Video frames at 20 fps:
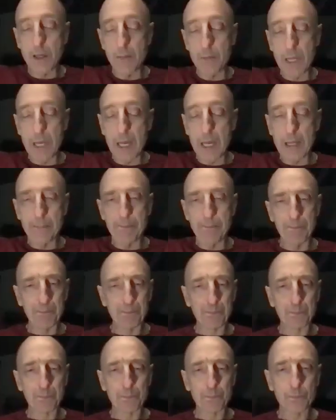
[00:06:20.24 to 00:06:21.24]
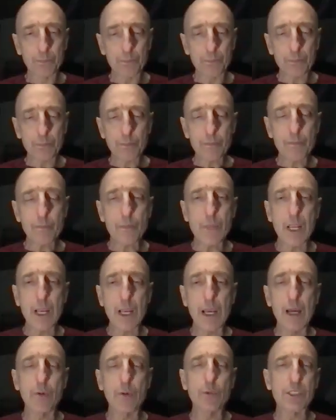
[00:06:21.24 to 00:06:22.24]
him, and
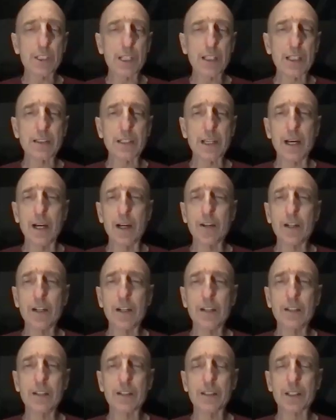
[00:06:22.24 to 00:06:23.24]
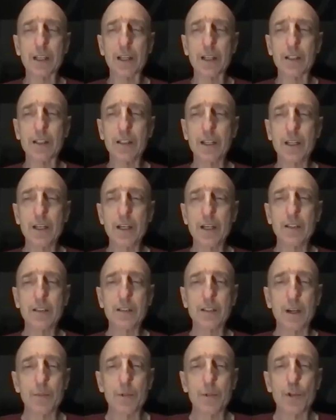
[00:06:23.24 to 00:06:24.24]
we sat down, and he said,
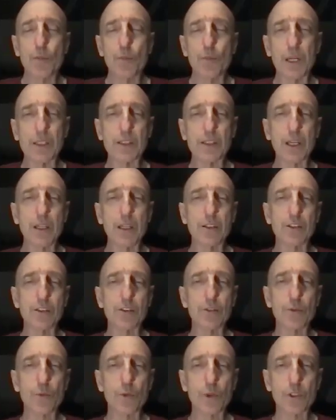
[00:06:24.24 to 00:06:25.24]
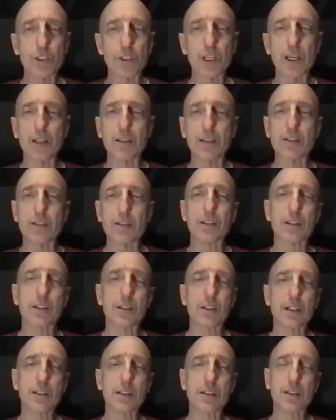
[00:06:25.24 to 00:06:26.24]
"Tell me your best case and your worst case."
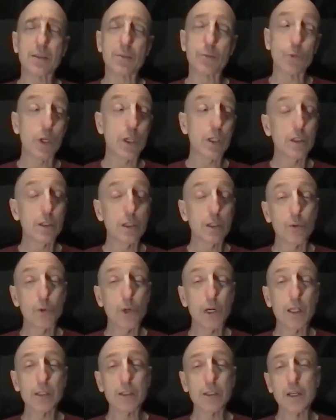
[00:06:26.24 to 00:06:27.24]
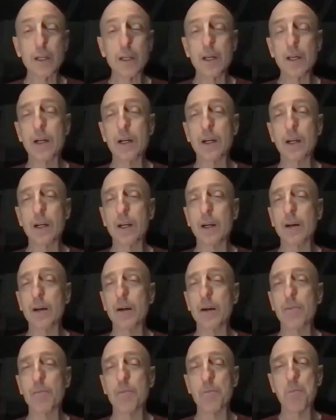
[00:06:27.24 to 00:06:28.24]
And I said, "Well, you know what?
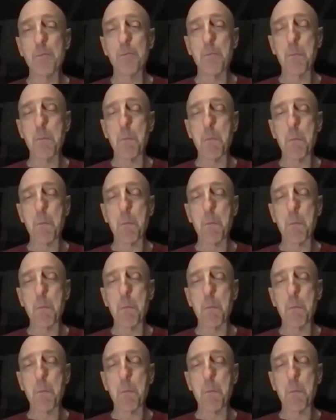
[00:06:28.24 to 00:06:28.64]
Um,